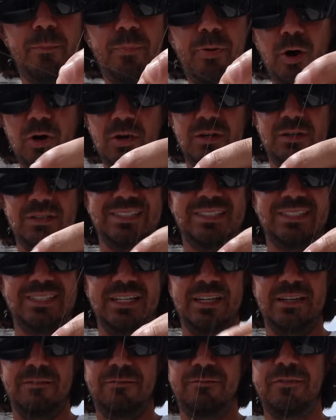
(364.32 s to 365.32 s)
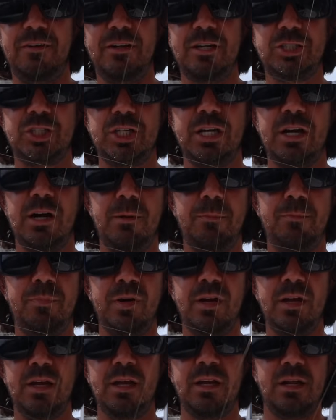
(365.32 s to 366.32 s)
part to finishing up
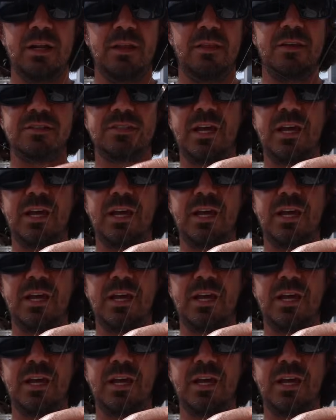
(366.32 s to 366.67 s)
this